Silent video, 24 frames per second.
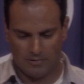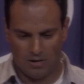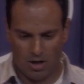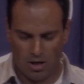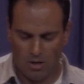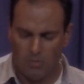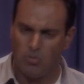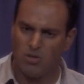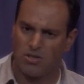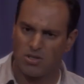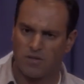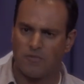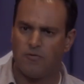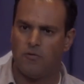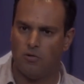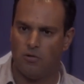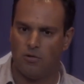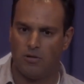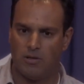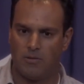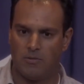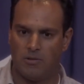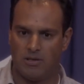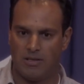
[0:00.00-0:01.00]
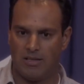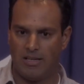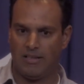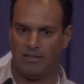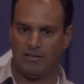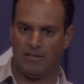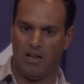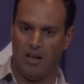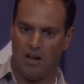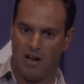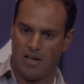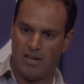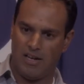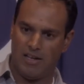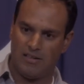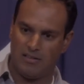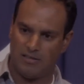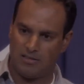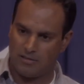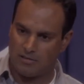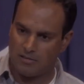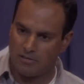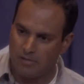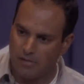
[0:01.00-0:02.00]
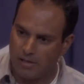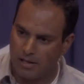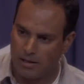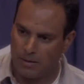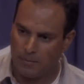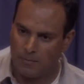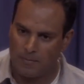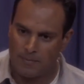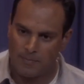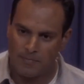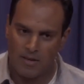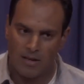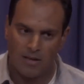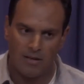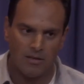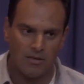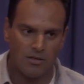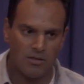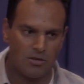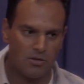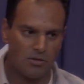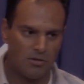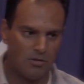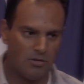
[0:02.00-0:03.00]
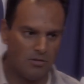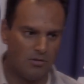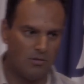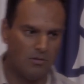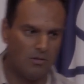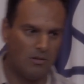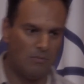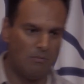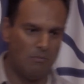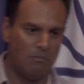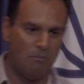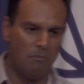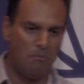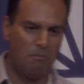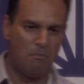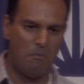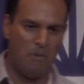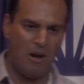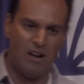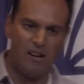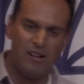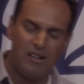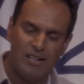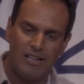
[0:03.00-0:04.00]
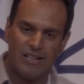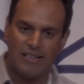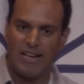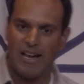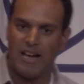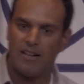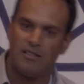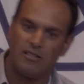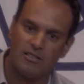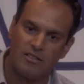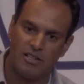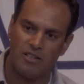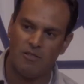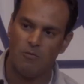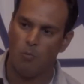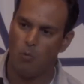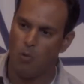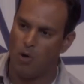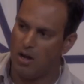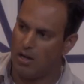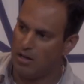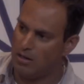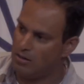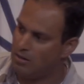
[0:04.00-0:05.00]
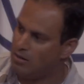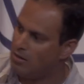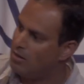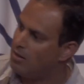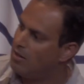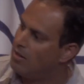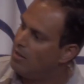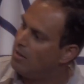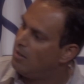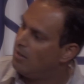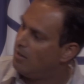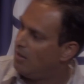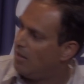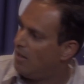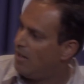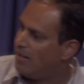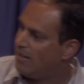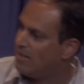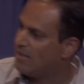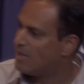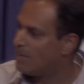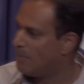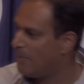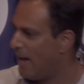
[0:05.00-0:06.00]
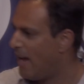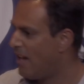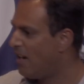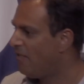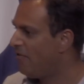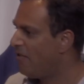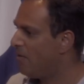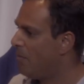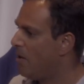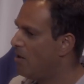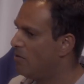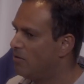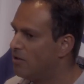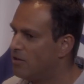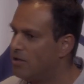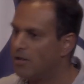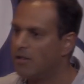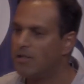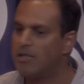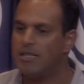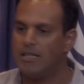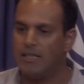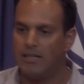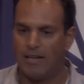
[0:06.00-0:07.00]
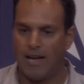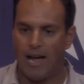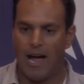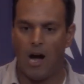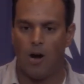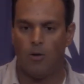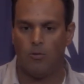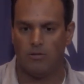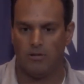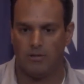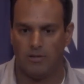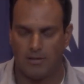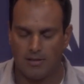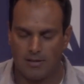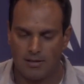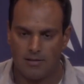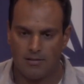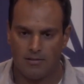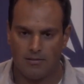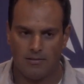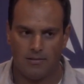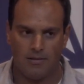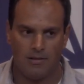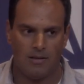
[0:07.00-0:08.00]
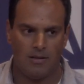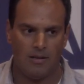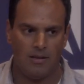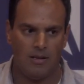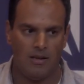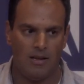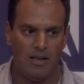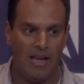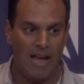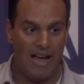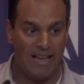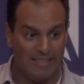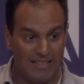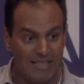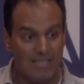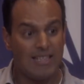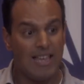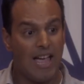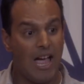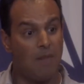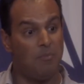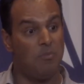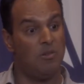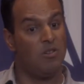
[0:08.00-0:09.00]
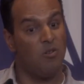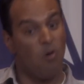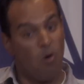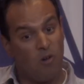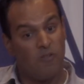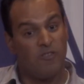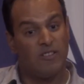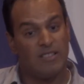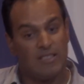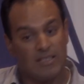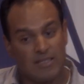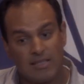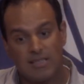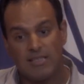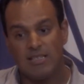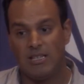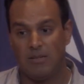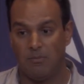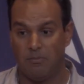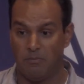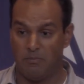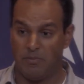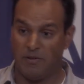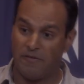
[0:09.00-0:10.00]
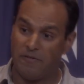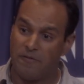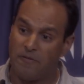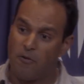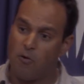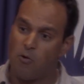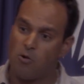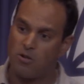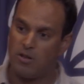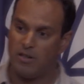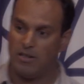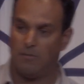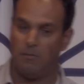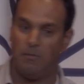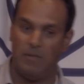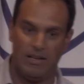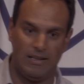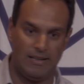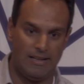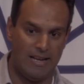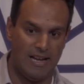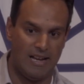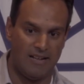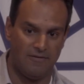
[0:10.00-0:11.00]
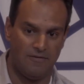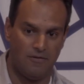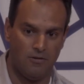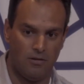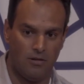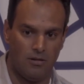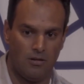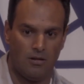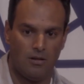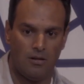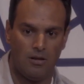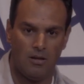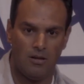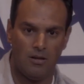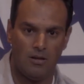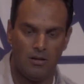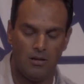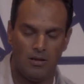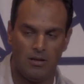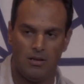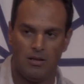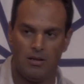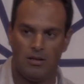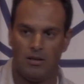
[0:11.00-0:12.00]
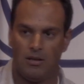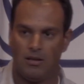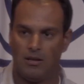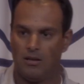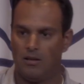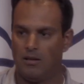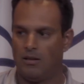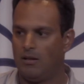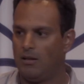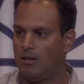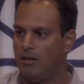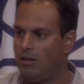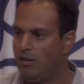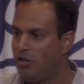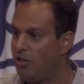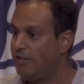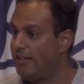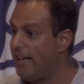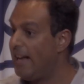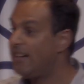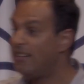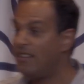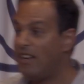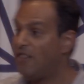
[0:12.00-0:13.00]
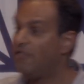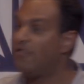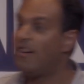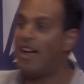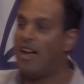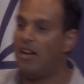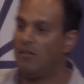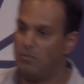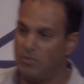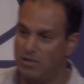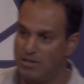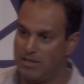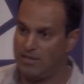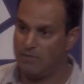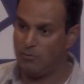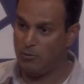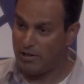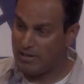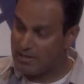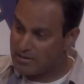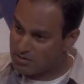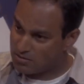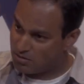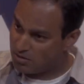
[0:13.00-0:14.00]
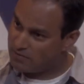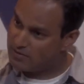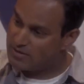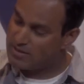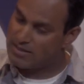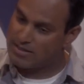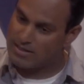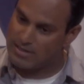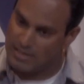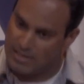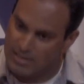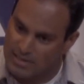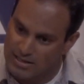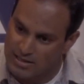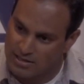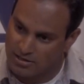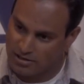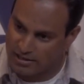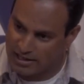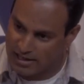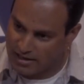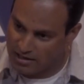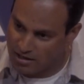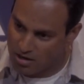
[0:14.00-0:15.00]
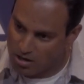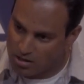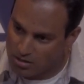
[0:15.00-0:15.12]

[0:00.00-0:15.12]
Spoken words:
almost 4, it was like the high end 3, to barely a category 1 in a span of about 13 hours. And this happened over the sea before it made landfall. That never happens. When it's over the sea, it's getting